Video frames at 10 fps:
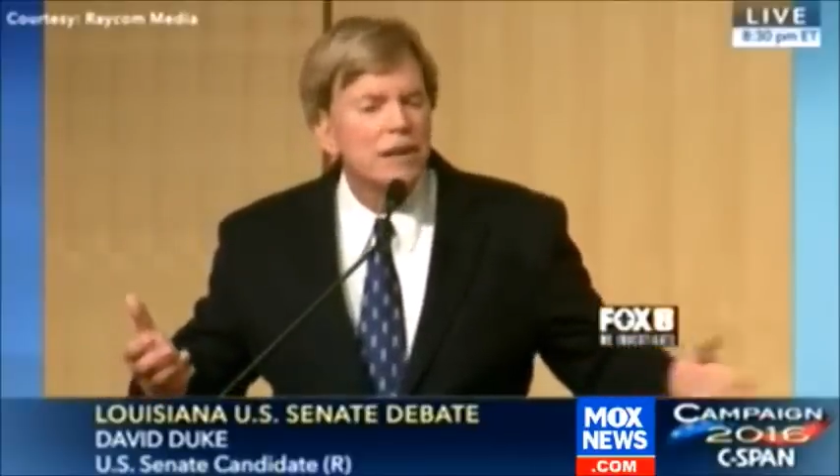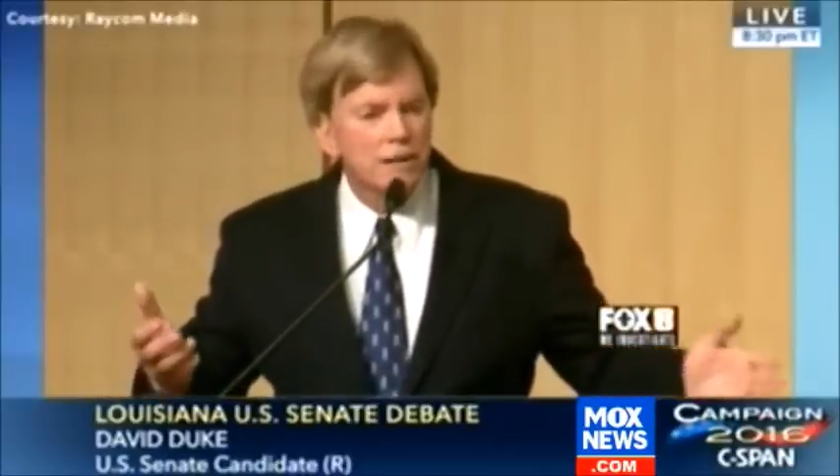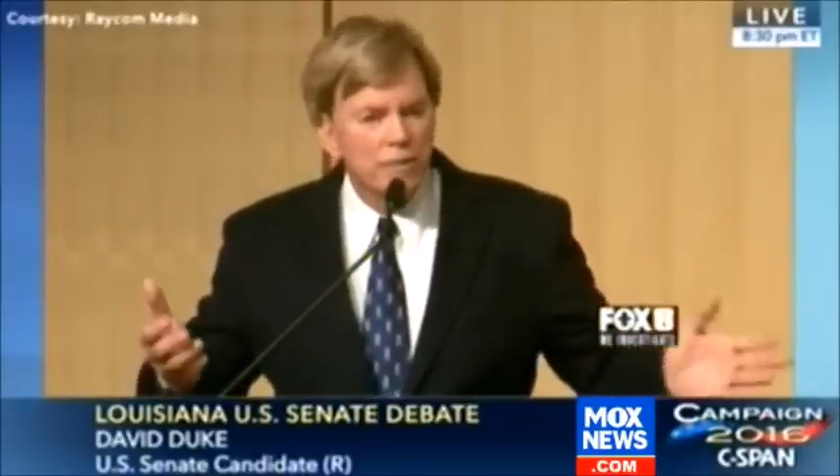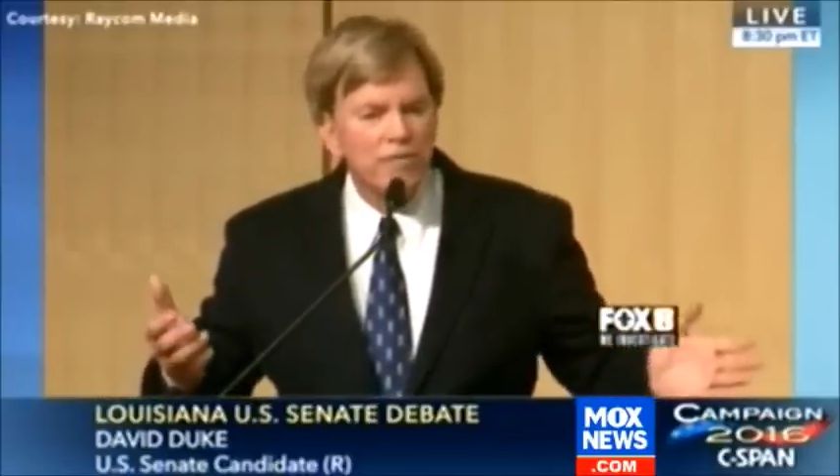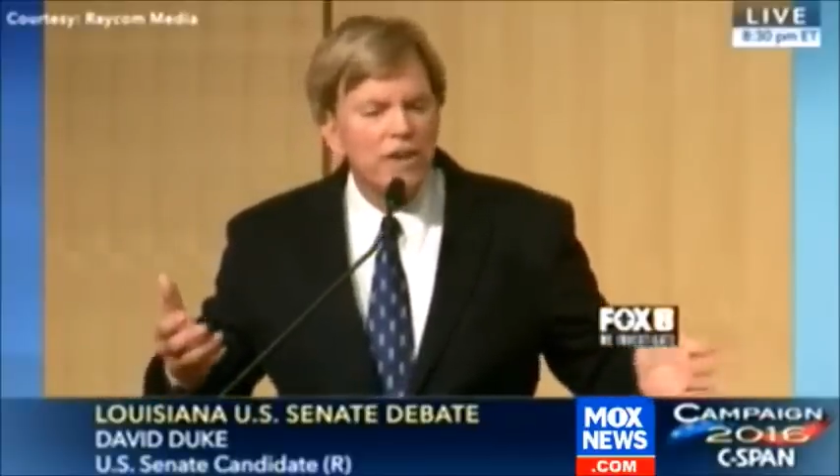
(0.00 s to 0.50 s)

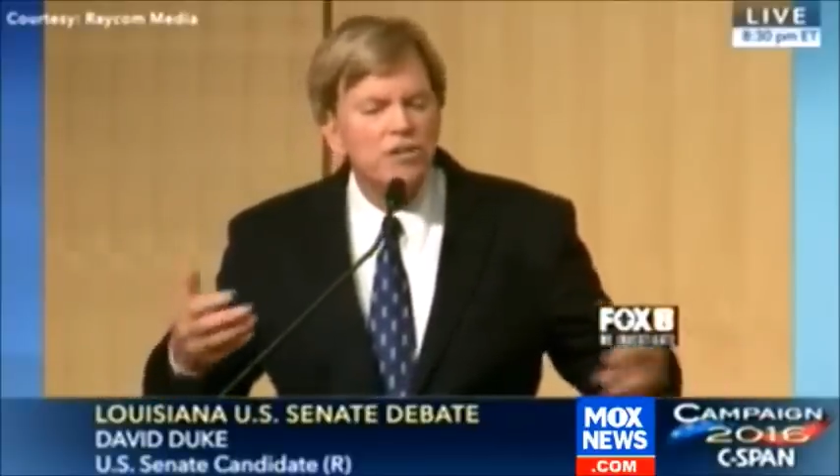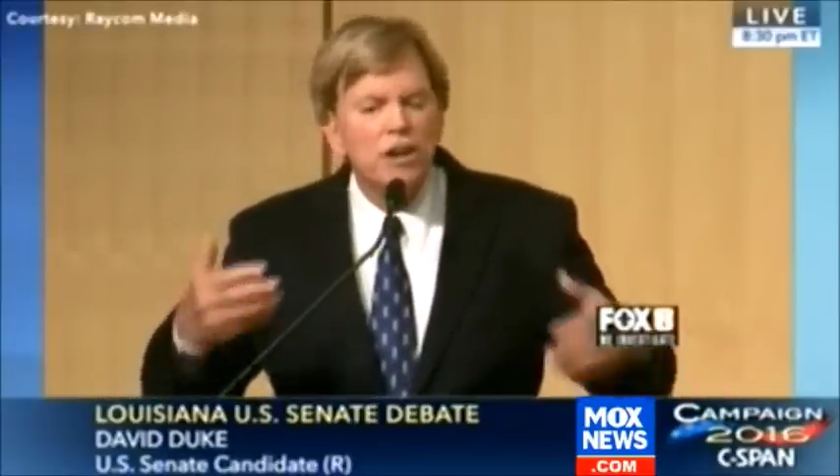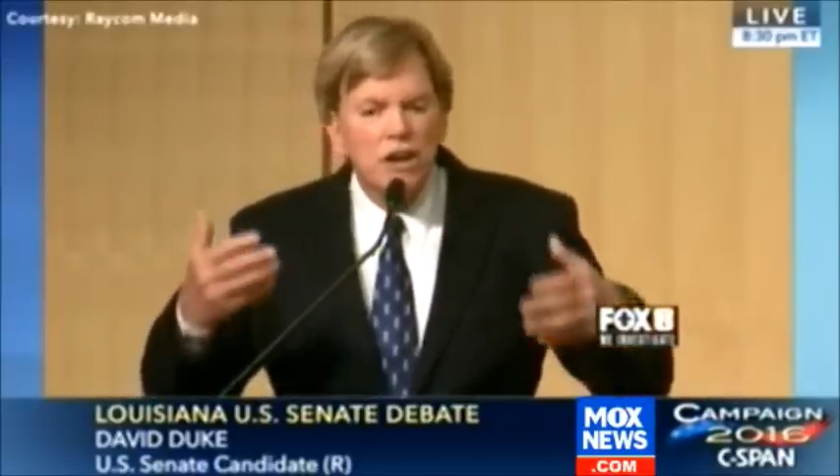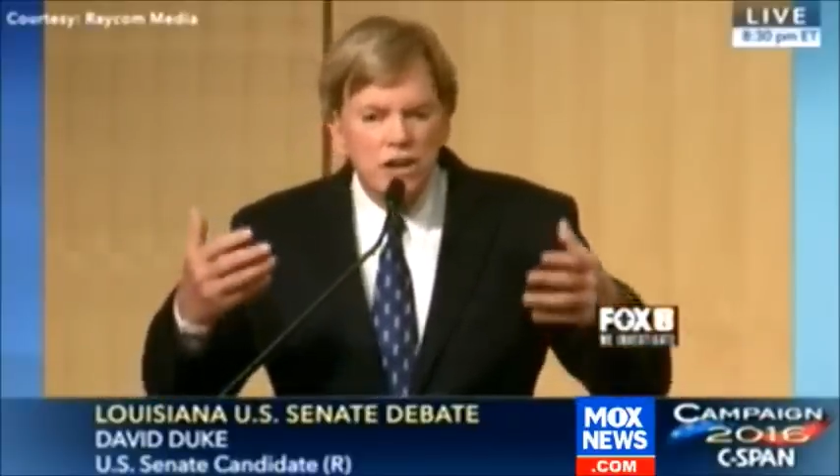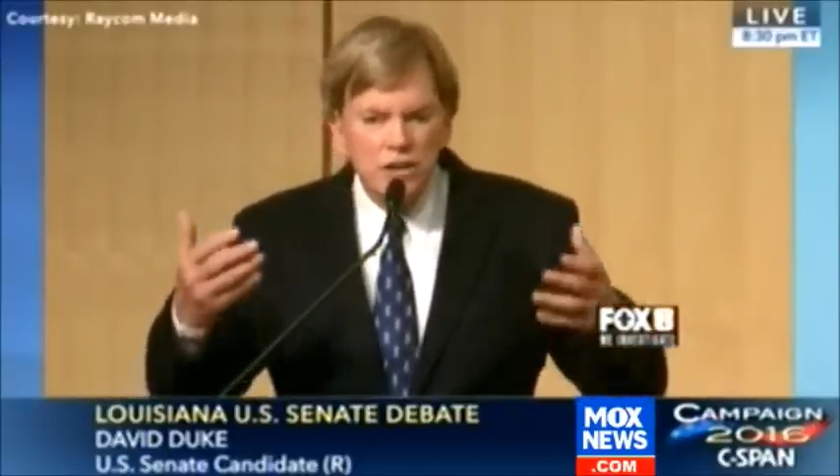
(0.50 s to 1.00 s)
Let me finish.
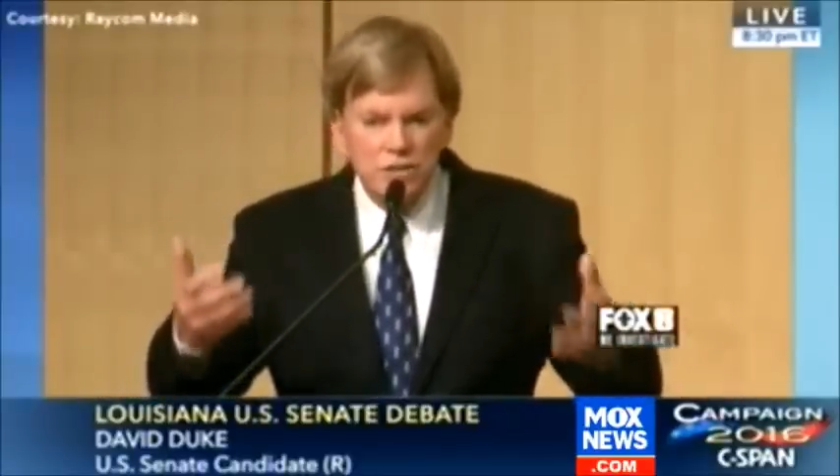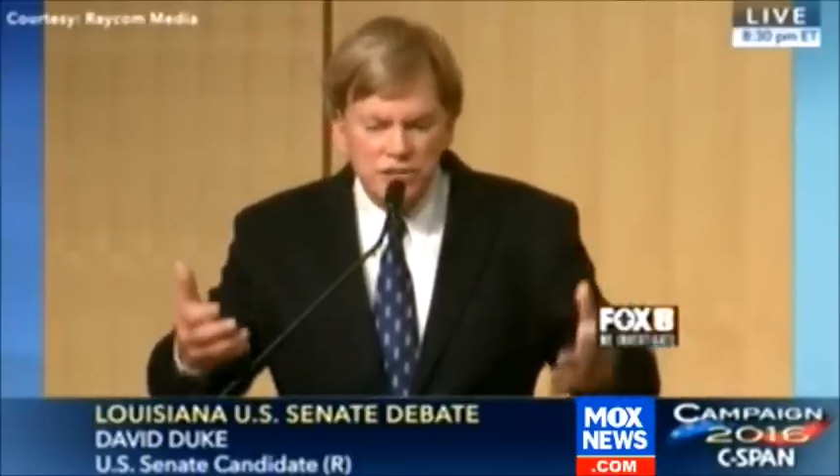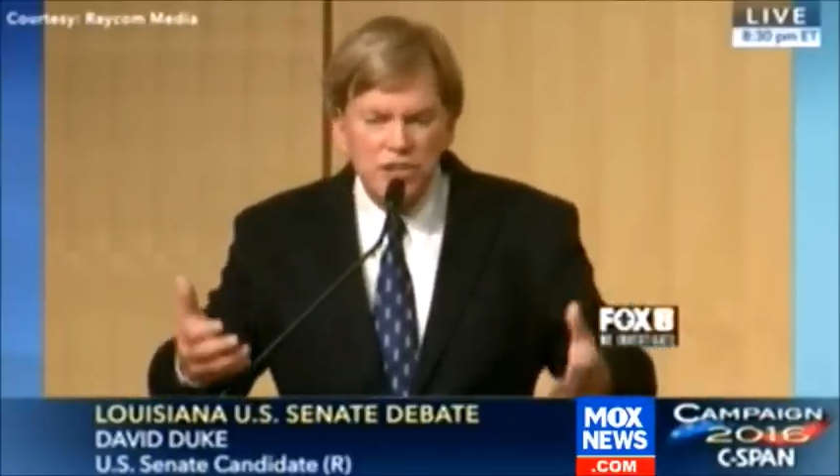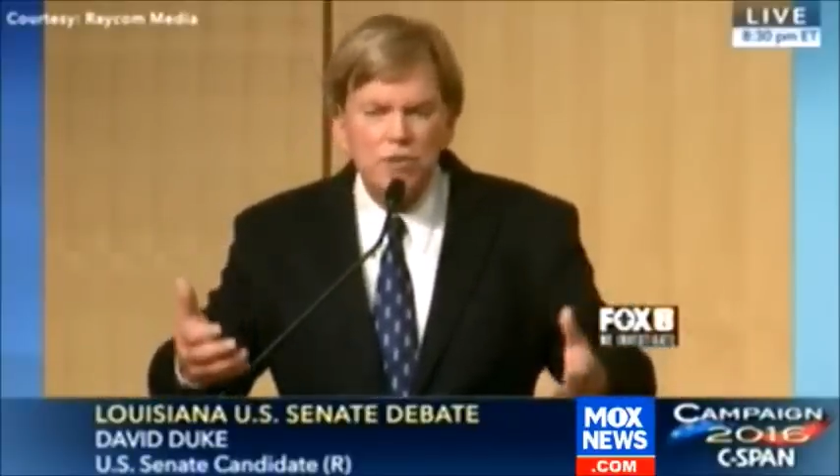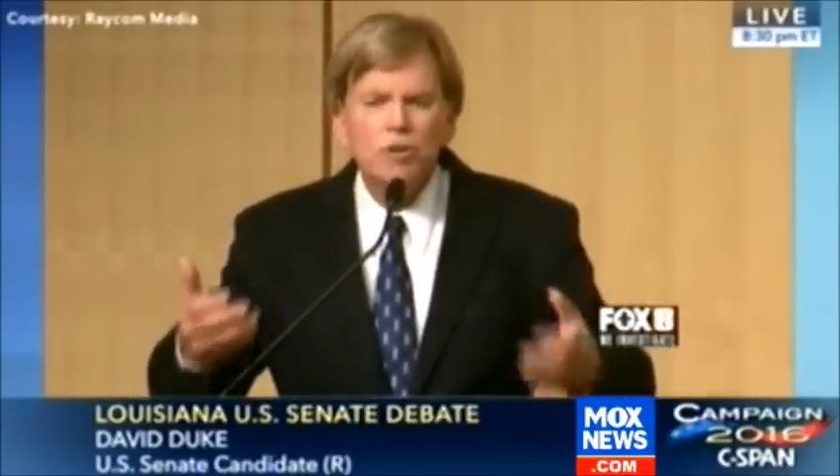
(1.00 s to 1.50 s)
That
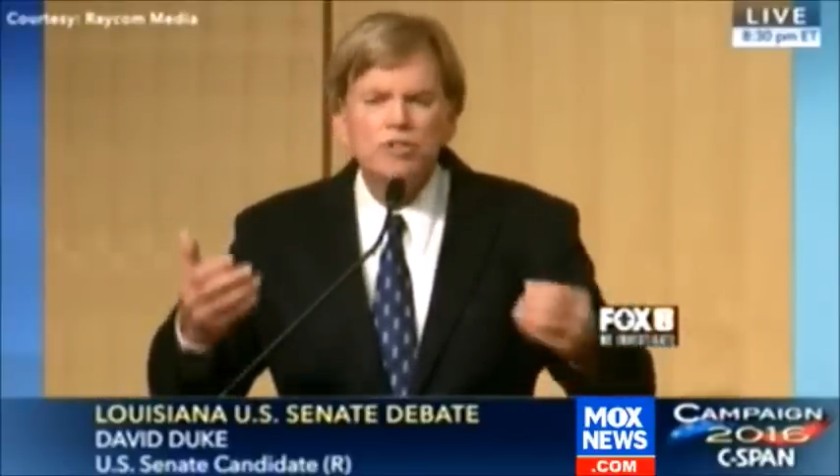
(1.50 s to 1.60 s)
Syria